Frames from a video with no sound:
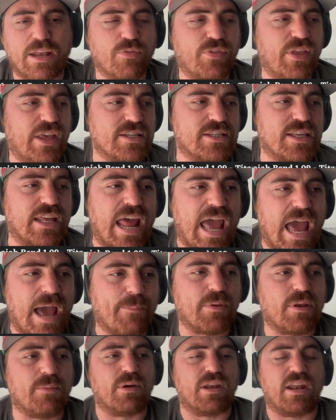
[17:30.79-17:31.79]
I don't think it's going to
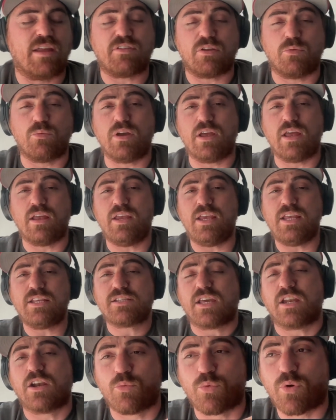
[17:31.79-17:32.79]
happen, but
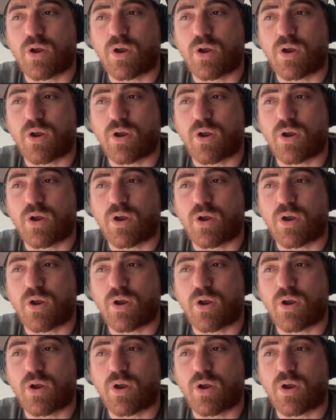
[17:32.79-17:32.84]
he's going to